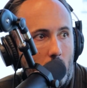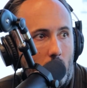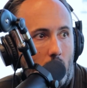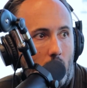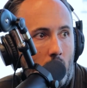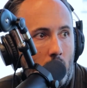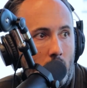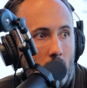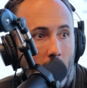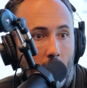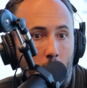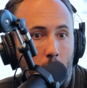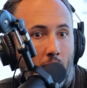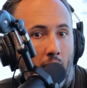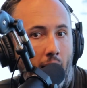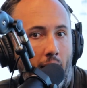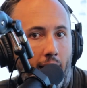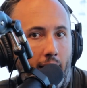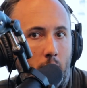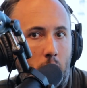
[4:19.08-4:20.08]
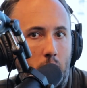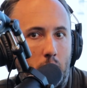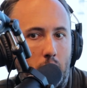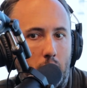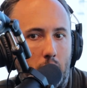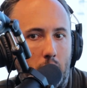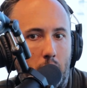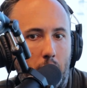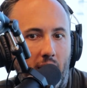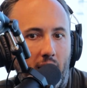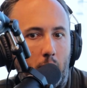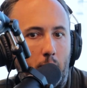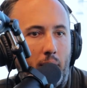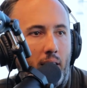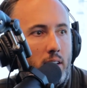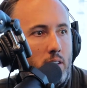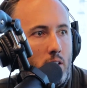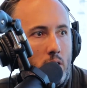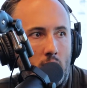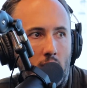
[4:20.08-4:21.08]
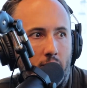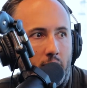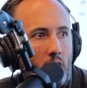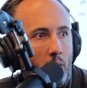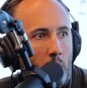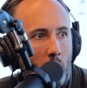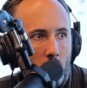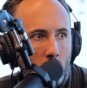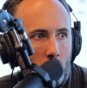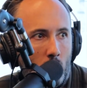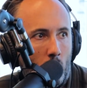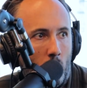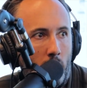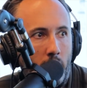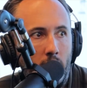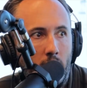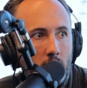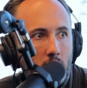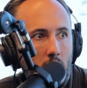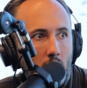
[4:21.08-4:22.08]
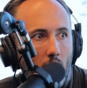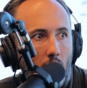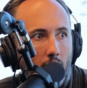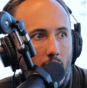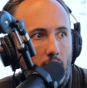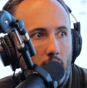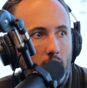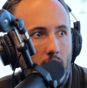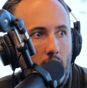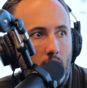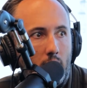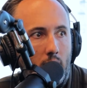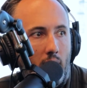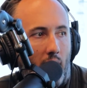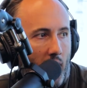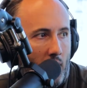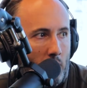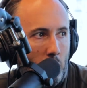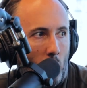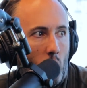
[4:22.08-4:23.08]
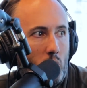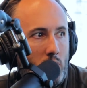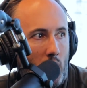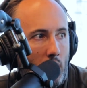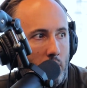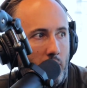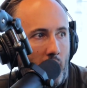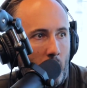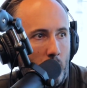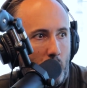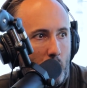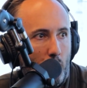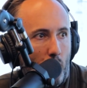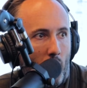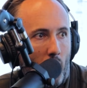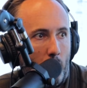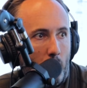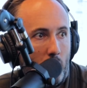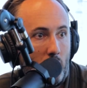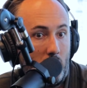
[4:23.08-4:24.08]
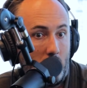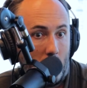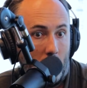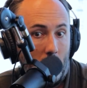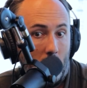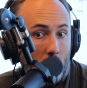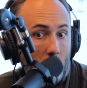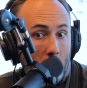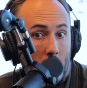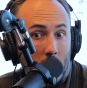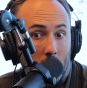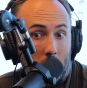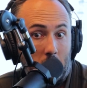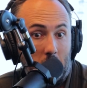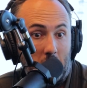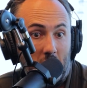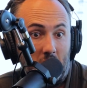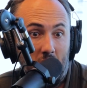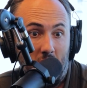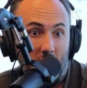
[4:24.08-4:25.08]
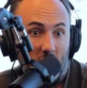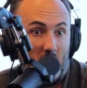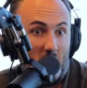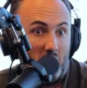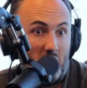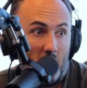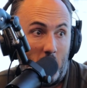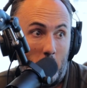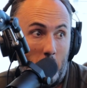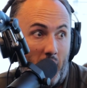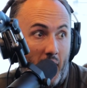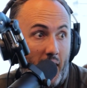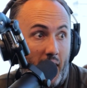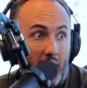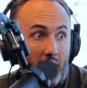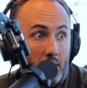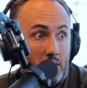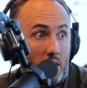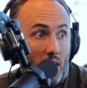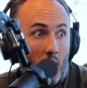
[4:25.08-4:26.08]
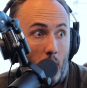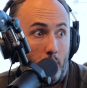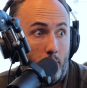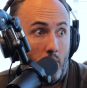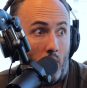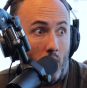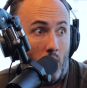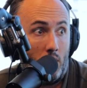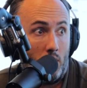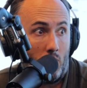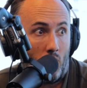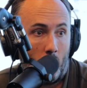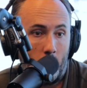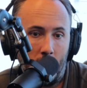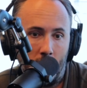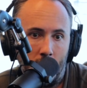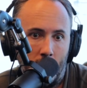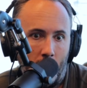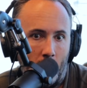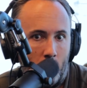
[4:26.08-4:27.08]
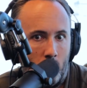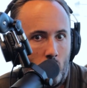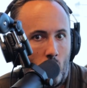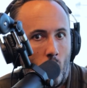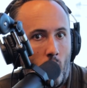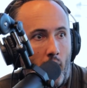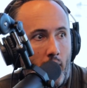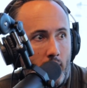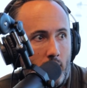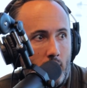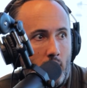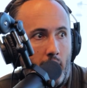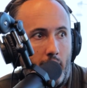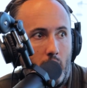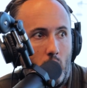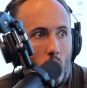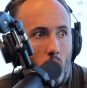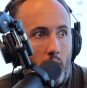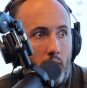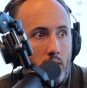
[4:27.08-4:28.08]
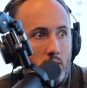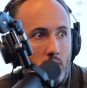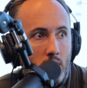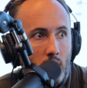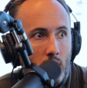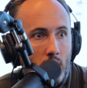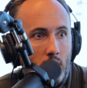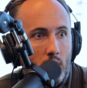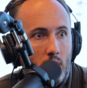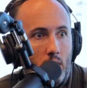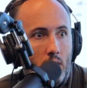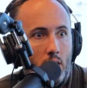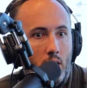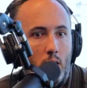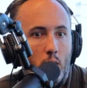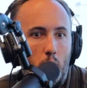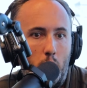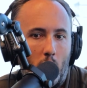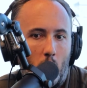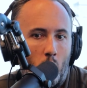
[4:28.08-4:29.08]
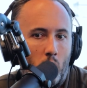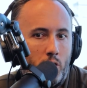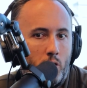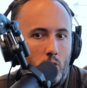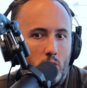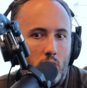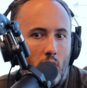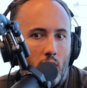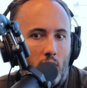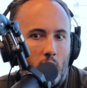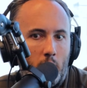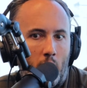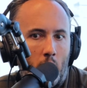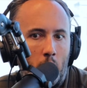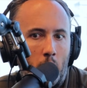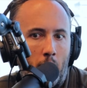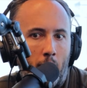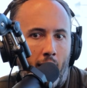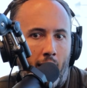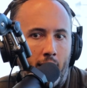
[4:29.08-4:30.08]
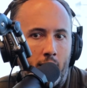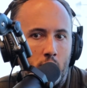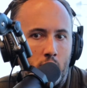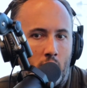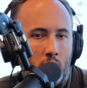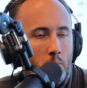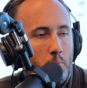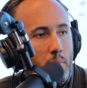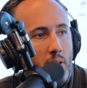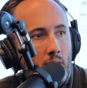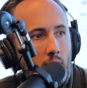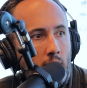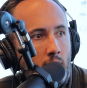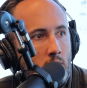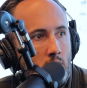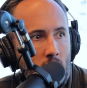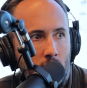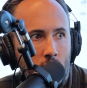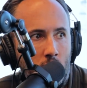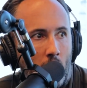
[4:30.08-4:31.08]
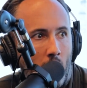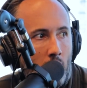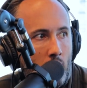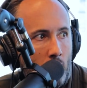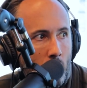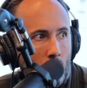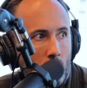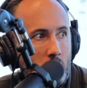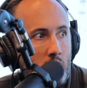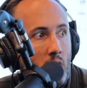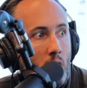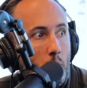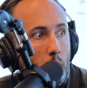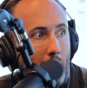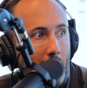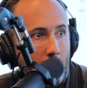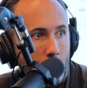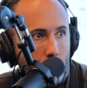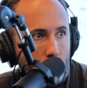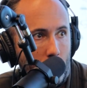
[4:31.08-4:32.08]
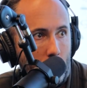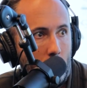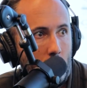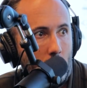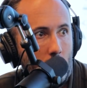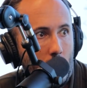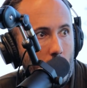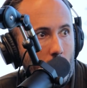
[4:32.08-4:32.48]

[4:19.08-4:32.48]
and they buy big pieces of commercial real estate and multifamily properties, and they'll pay top dollar. I mean, they underwrite it like crazy. But when you're talking about managing billions of dollars in a pension,